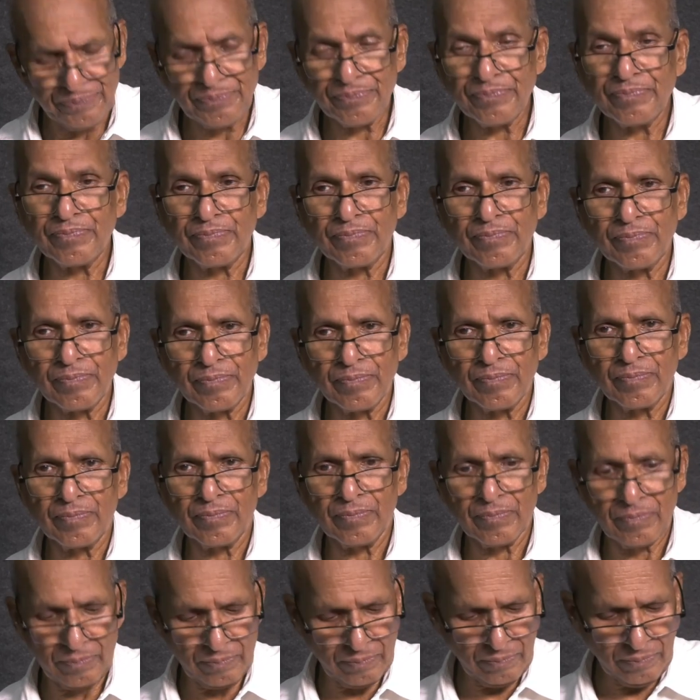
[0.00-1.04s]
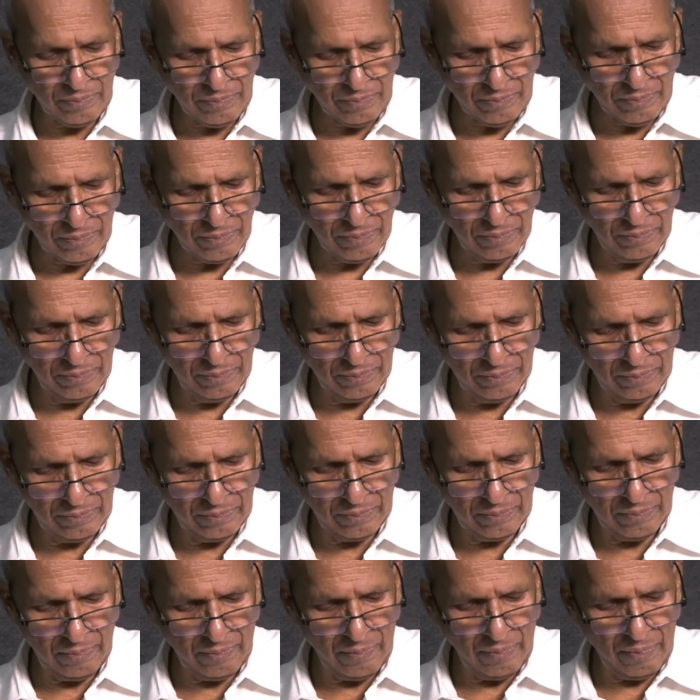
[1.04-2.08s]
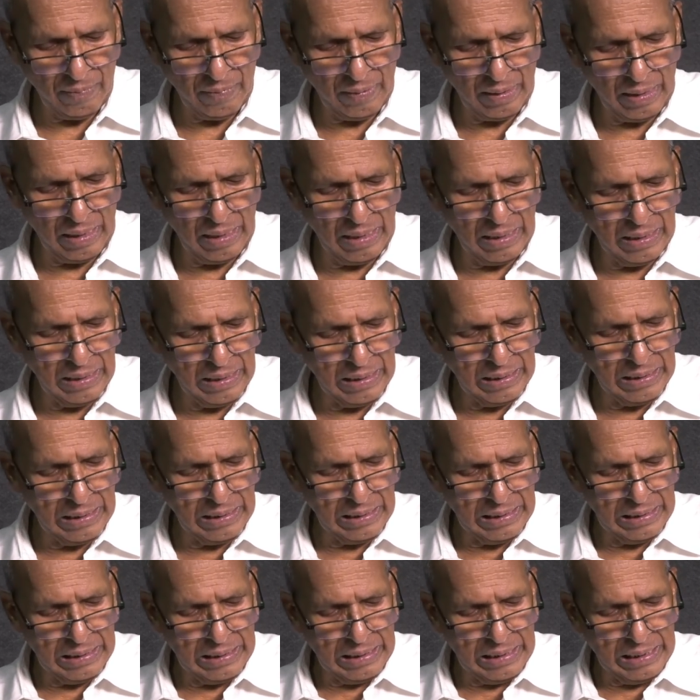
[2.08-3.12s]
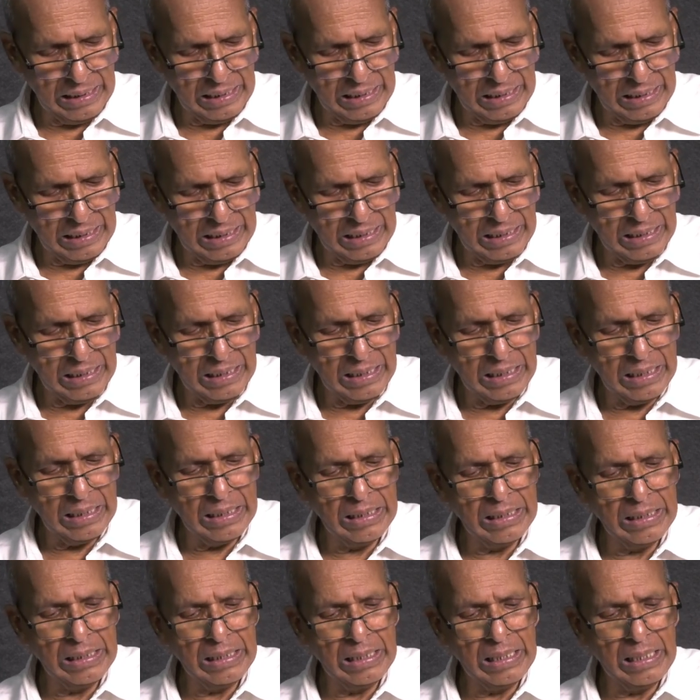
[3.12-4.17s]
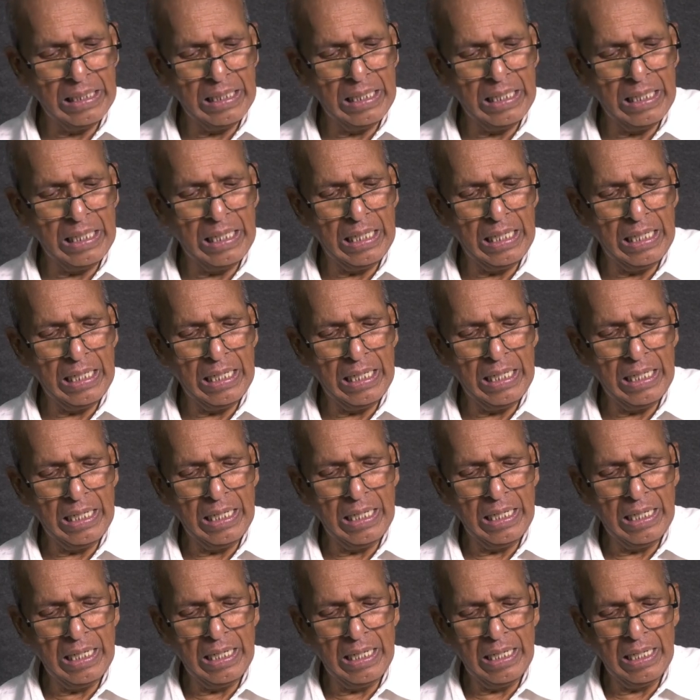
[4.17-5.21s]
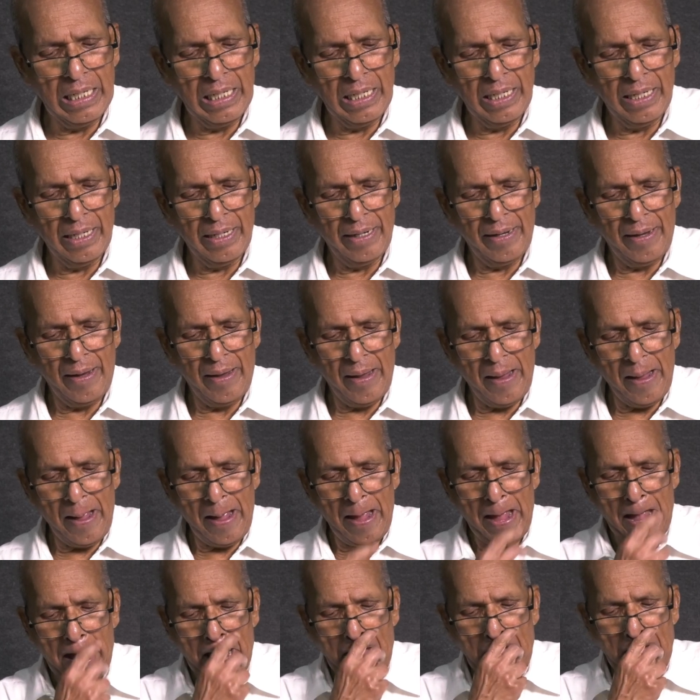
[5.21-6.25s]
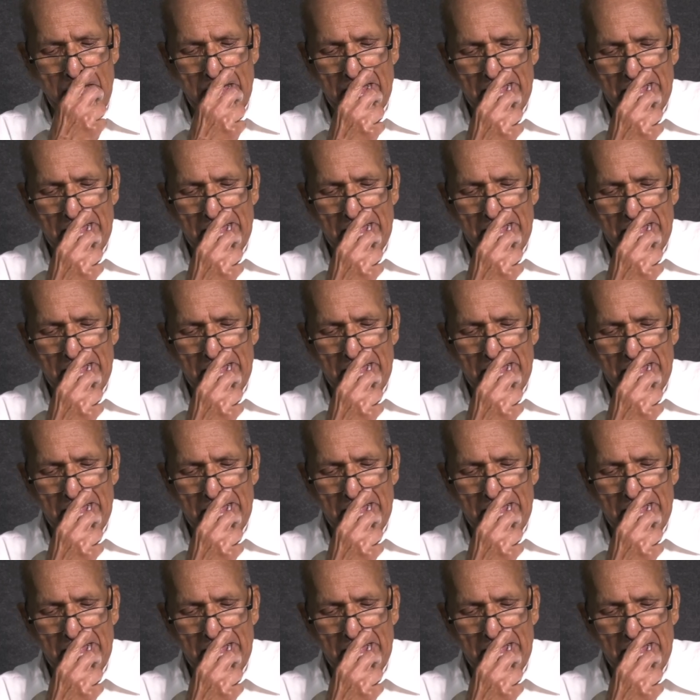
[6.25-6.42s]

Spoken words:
(silence)